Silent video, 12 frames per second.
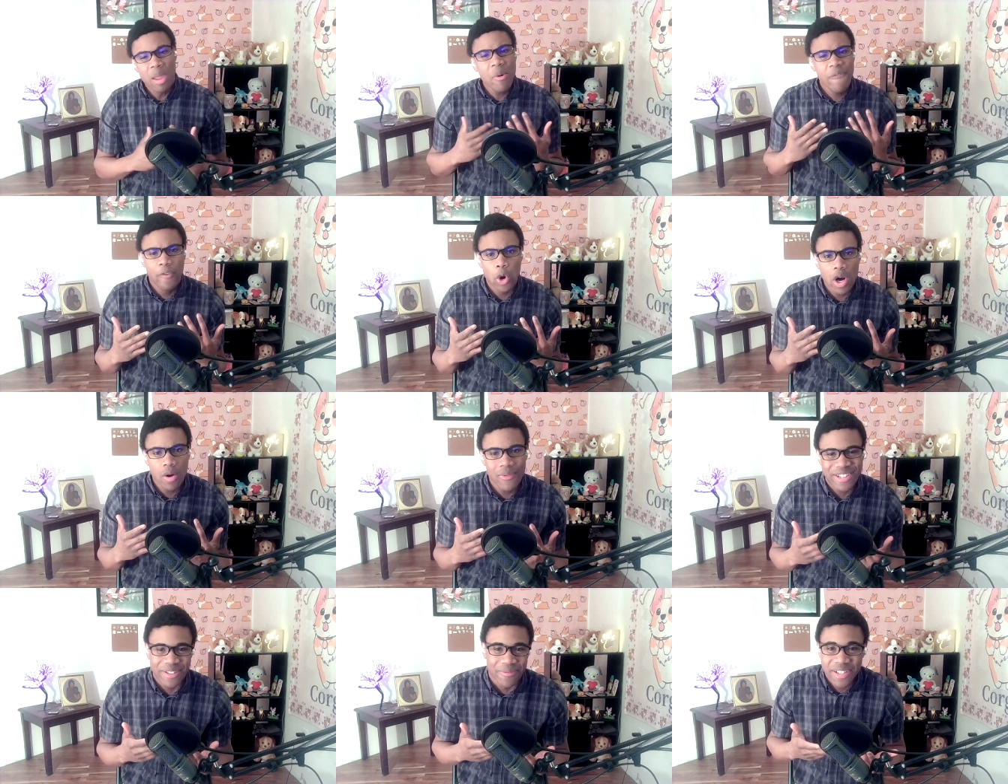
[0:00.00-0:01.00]
Number 4
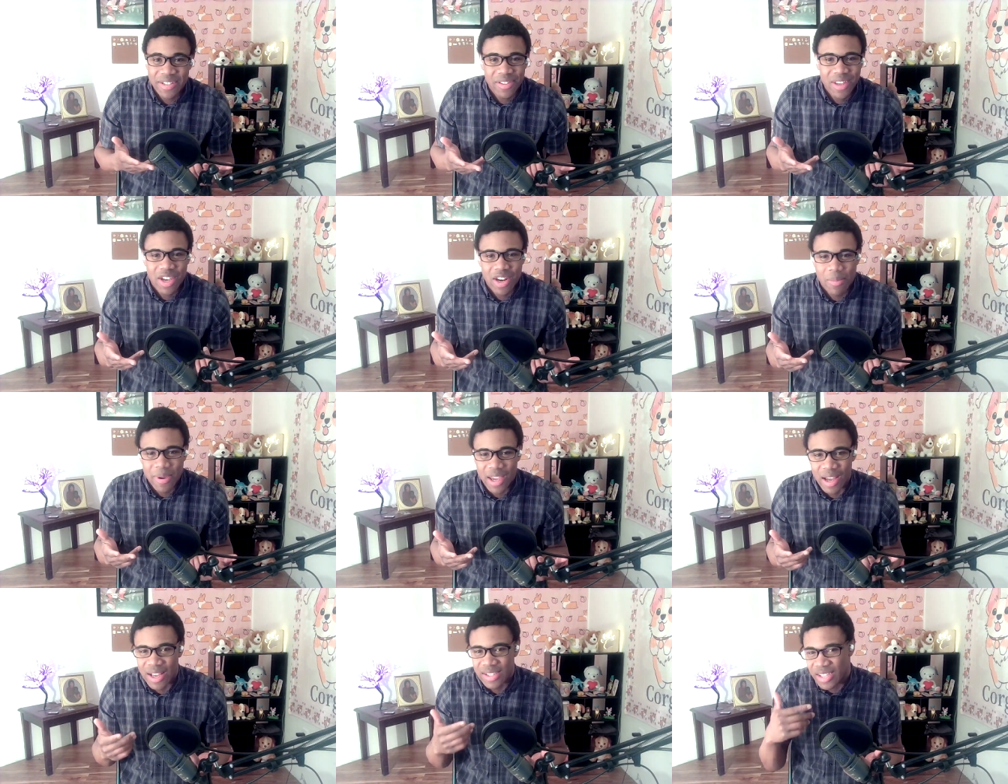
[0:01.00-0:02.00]
was originally gonna be
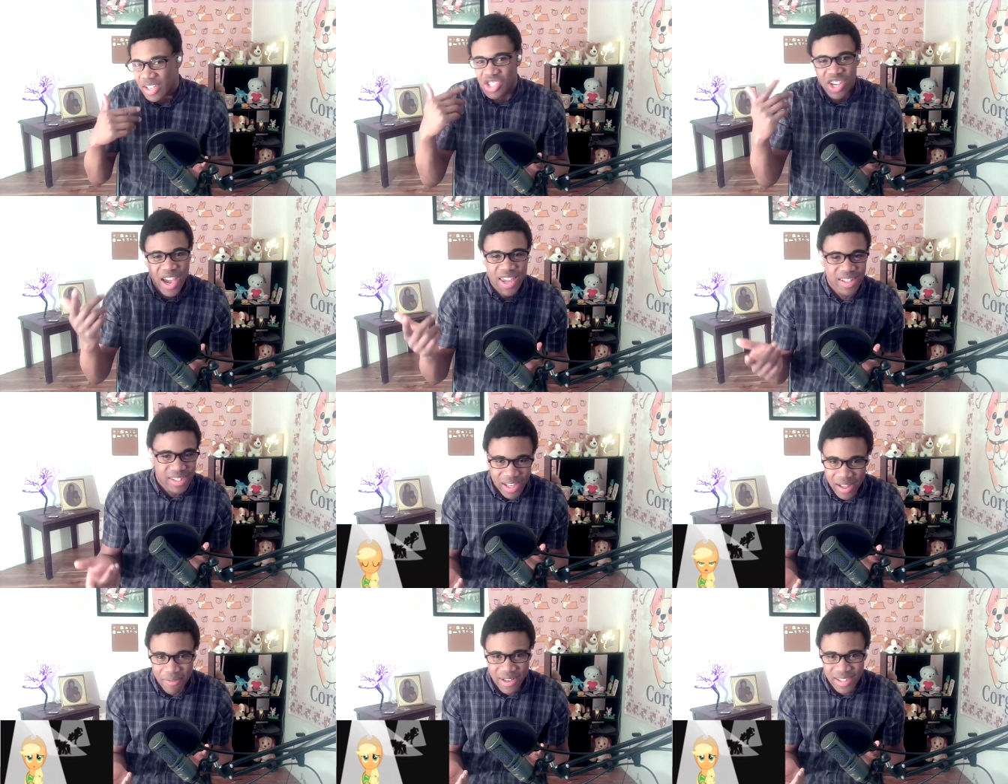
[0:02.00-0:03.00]
Sunshine and
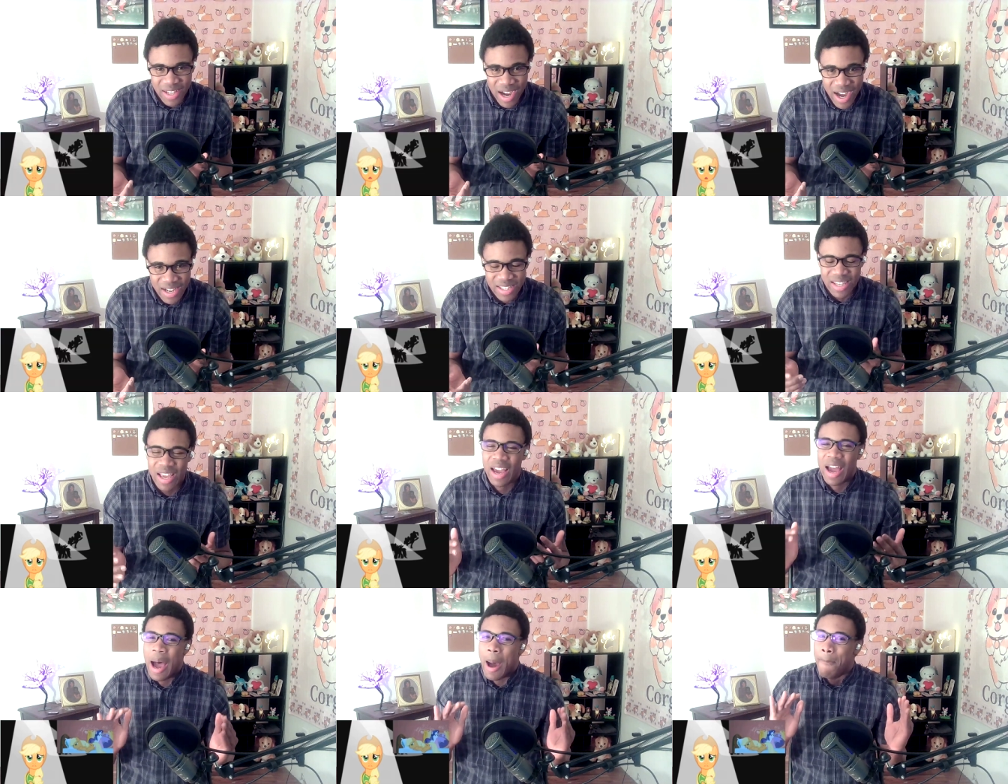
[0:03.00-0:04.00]
Celery Stalks,
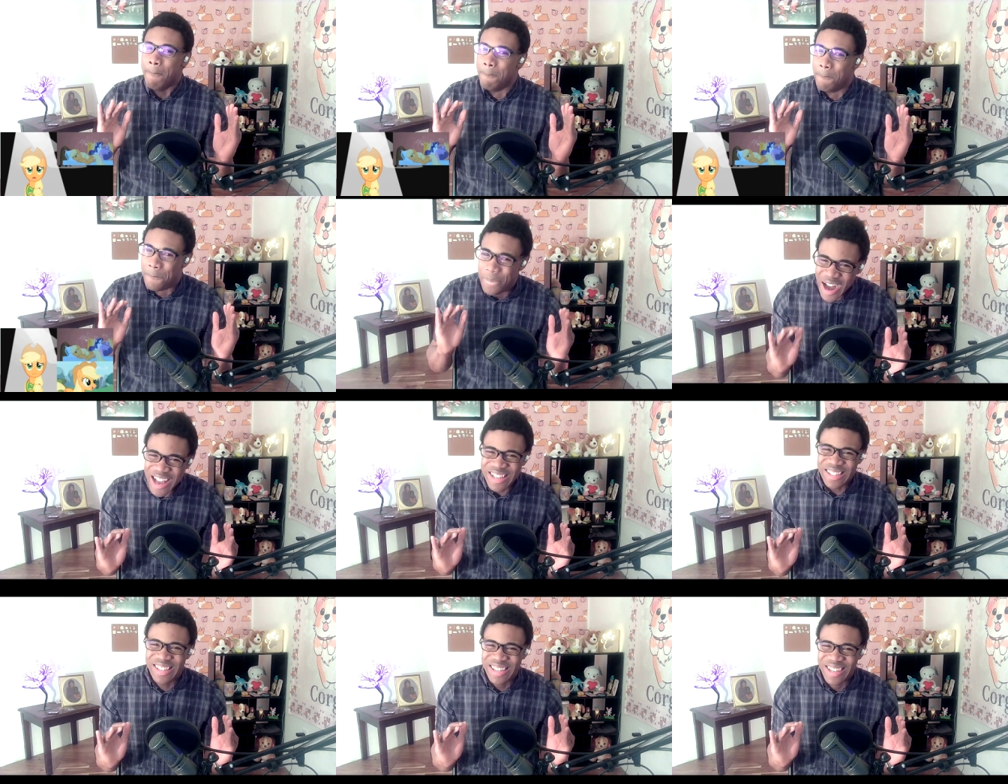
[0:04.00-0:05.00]

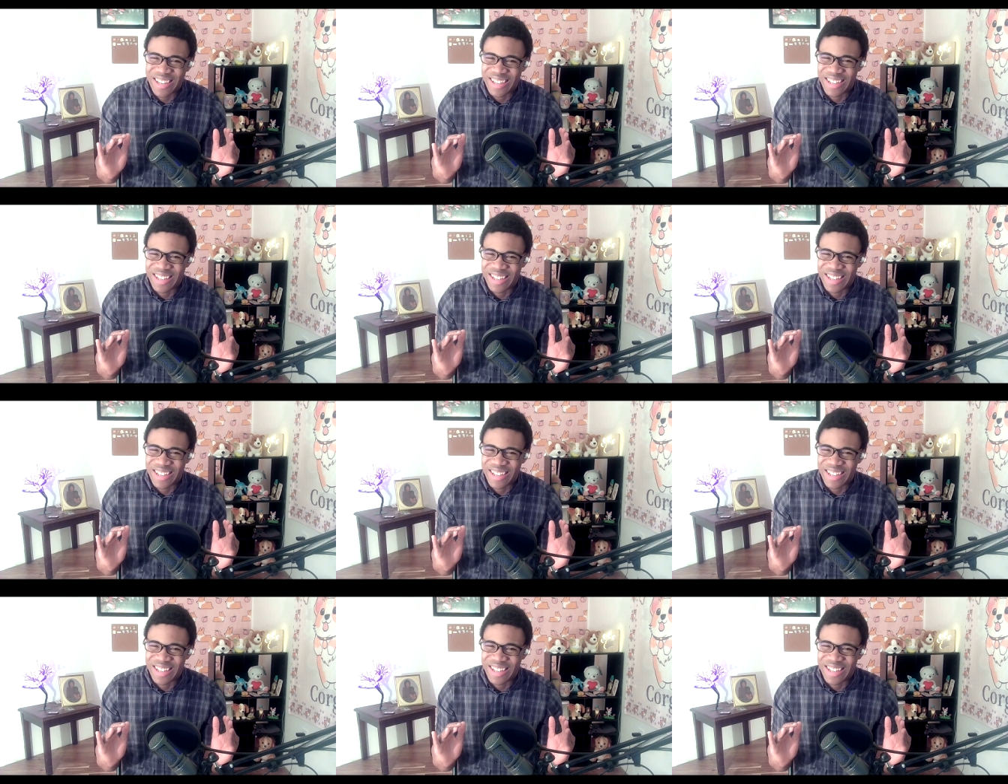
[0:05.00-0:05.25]
but